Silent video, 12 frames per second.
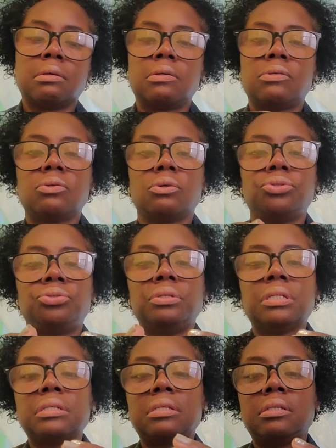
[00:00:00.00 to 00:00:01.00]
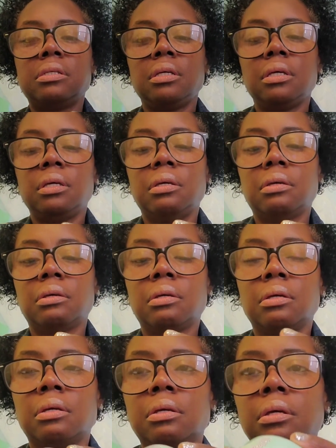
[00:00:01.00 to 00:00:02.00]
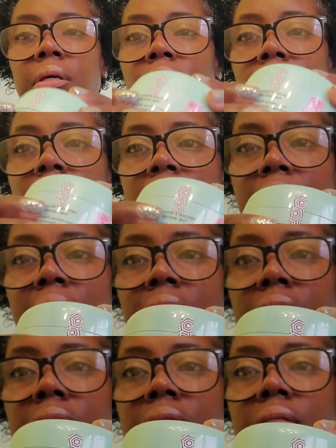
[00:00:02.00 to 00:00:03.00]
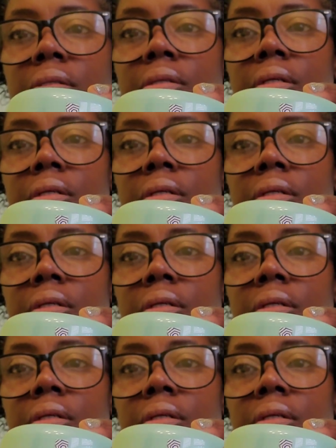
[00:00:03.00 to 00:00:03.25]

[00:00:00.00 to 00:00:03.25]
So as you can see, it has